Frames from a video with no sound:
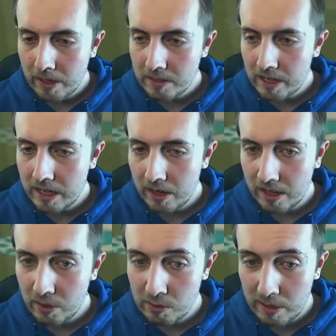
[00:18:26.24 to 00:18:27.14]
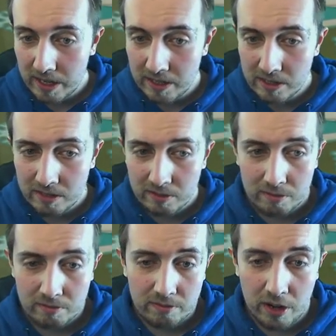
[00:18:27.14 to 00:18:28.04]
they like those players.
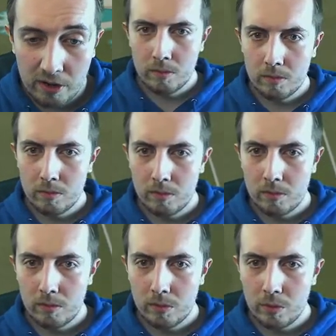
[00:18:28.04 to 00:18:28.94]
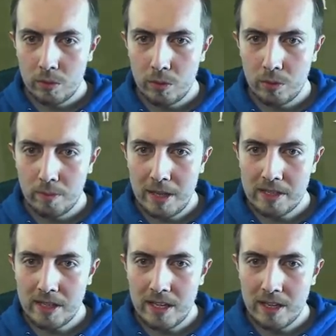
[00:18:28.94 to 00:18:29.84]
Fair enough. Oh,
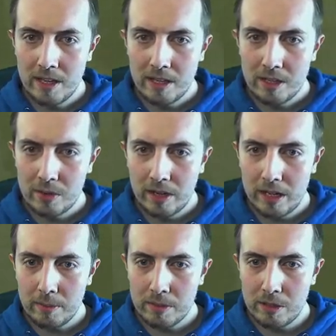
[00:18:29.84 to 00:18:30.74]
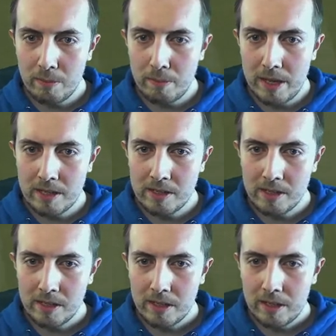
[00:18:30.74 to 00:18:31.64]
Messi doing absolute bits.
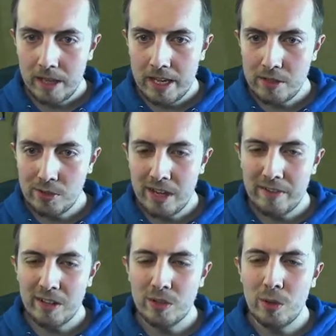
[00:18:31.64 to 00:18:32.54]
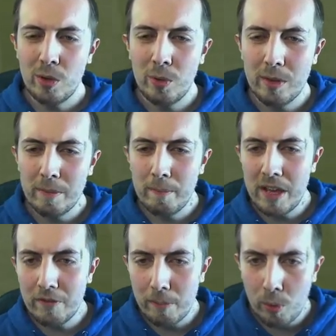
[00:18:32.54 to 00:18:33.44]
Jesus Navas, oh, with a bit
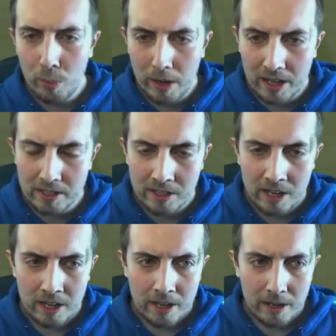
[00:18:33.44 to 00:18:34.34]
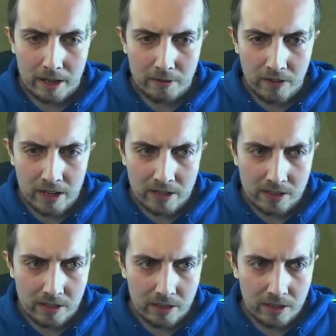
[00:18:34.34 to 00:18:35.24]
of a poor pass. In fairness,
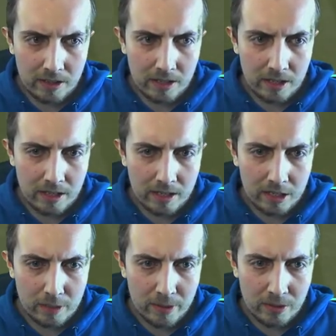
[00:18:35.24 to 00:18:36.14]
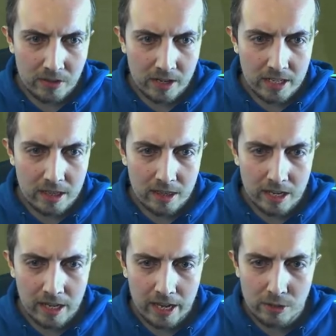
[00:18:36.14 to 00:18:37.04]
and I'm gonna be honest, I did
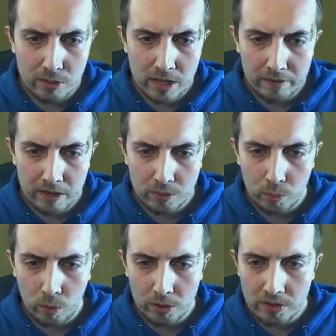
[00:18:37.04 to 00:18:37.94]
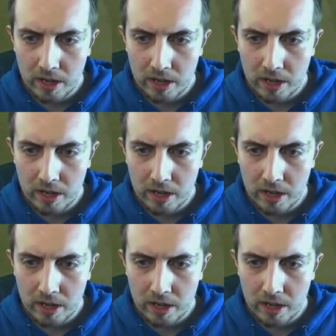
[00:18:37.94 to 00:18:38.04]
think Jesus Navas was